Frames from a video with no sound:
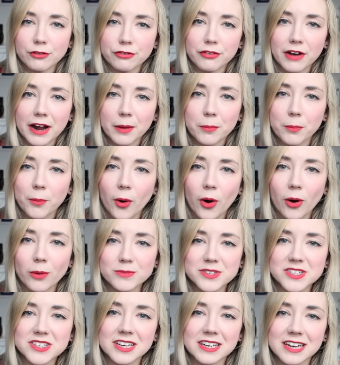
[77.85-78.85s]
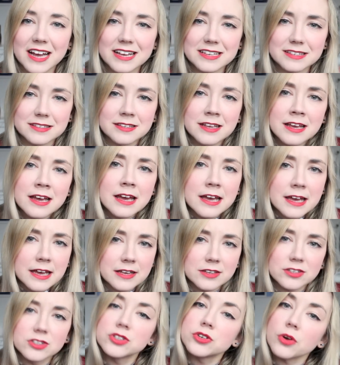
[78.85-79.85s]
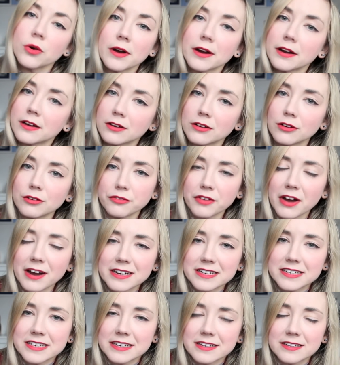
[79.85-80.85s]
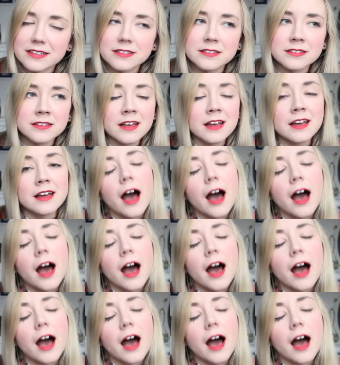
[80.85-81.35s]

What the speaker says: Frank Baum stated as historical fairy tales,